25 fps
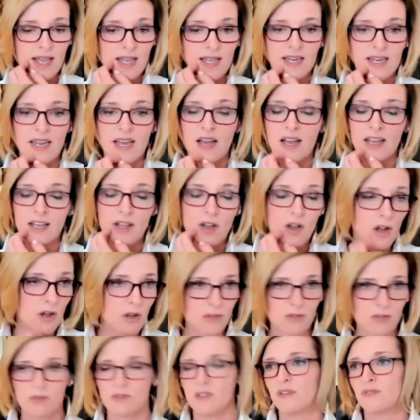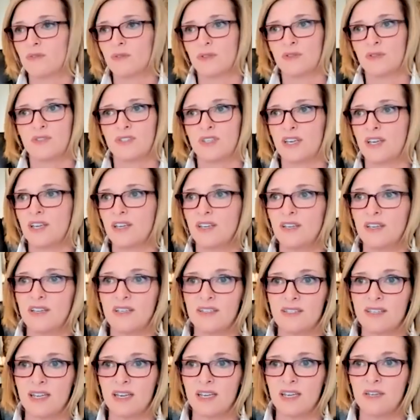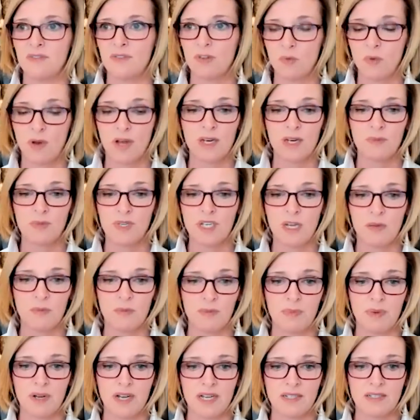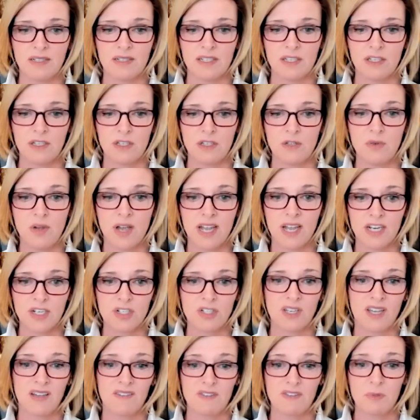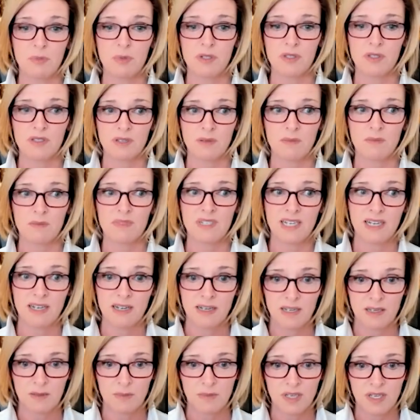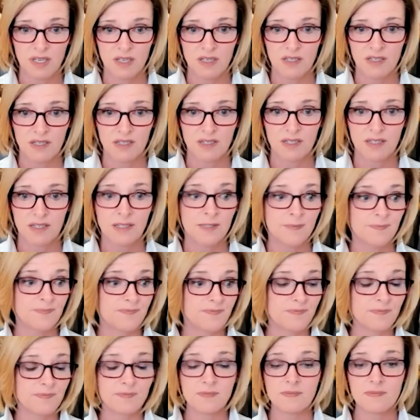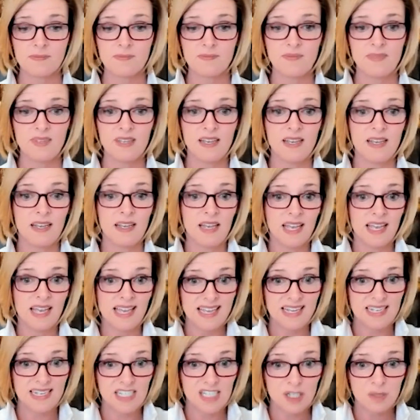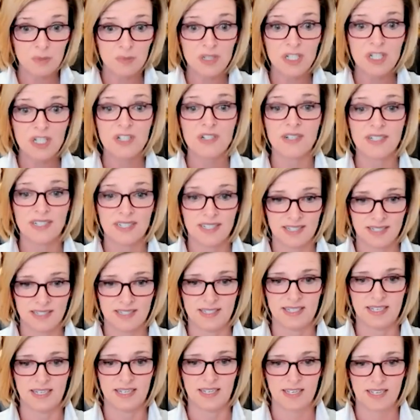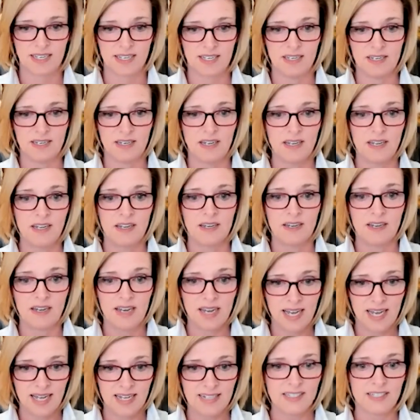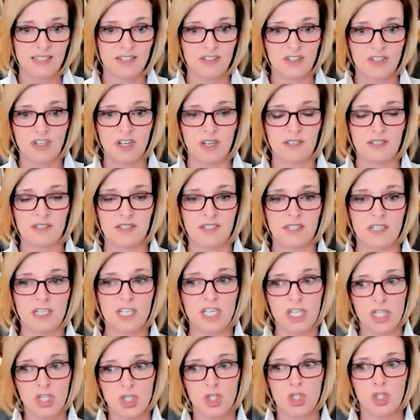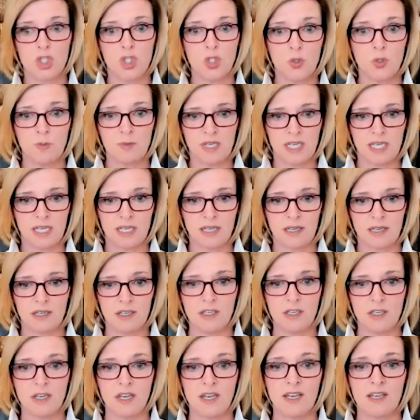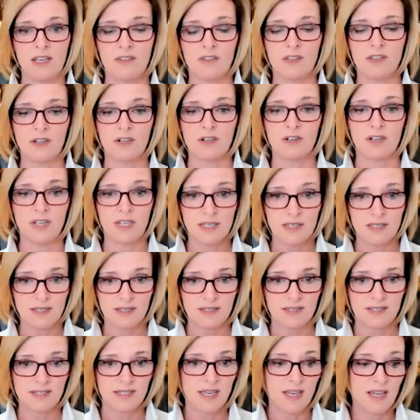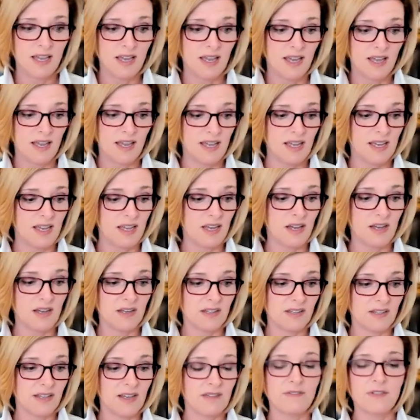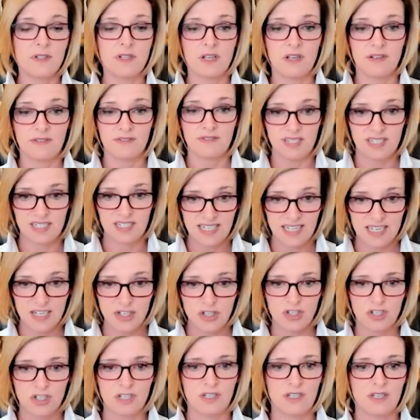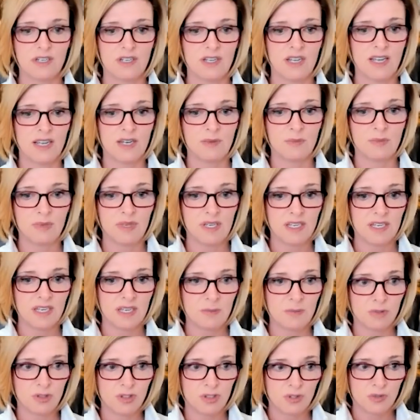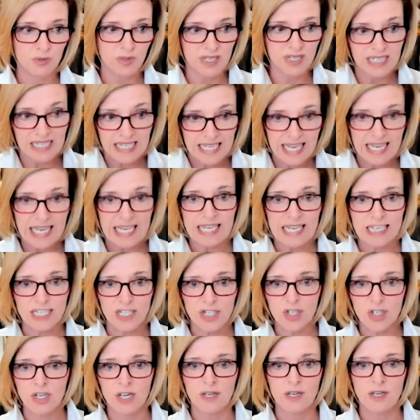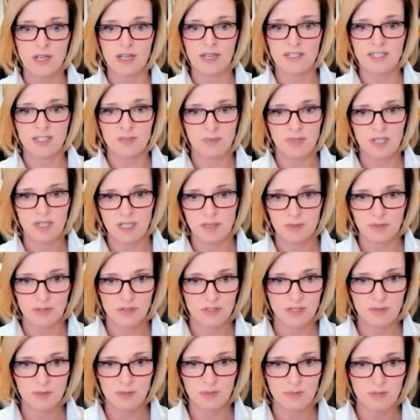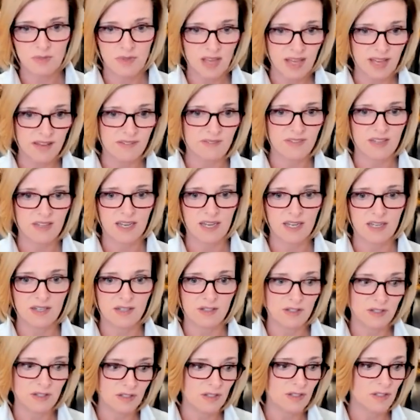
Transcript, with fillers: And I also love what you say is that if you want to become a pilot, you actually have to put some time in experiencing it, not just consuming it. And there is a level of intention and being able to engage and to be able to have that,